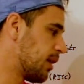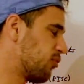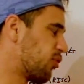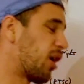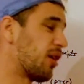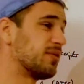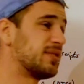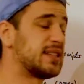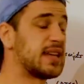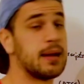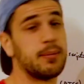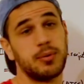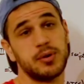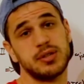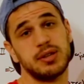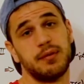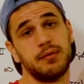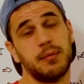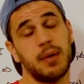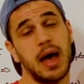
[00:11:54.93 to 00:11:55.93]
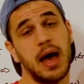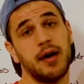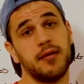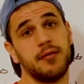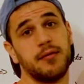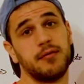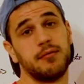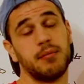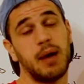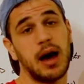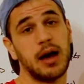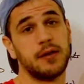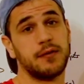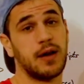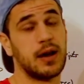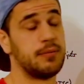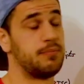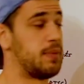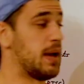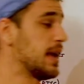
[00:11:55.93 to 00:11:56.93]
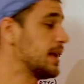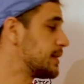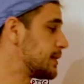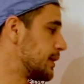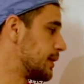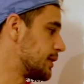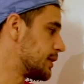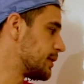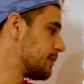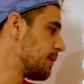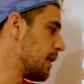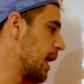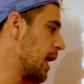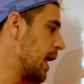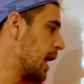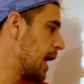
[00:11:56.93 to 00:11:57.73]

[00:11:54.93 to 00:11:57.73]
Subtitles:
Around 10% of them have modified bases,